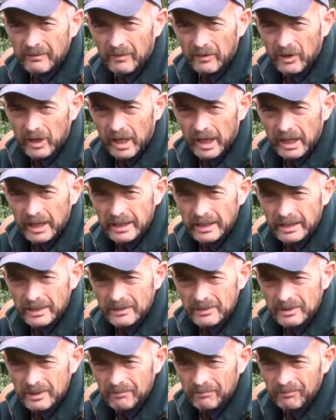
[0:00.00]

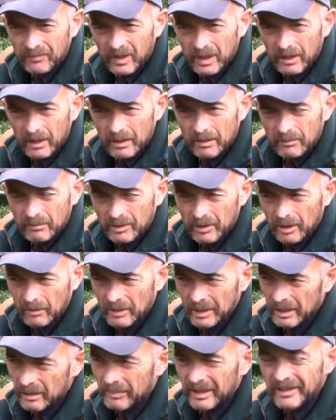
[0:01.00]
varieties.
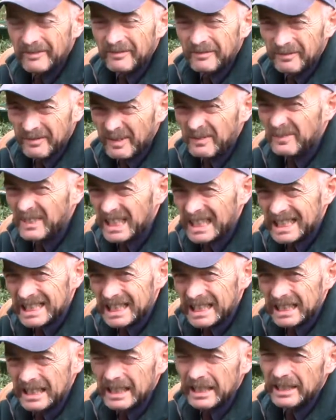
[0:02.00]
Probably about 50
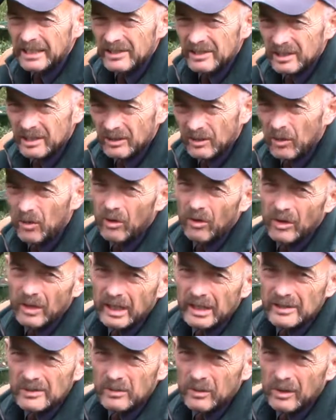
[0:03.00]
seedlings in
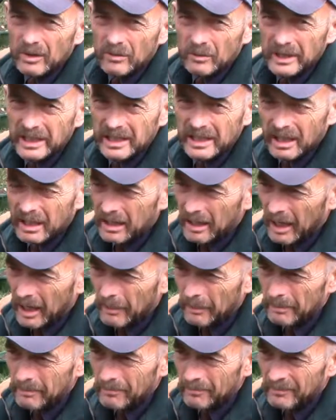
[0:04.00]
all is what we dug up.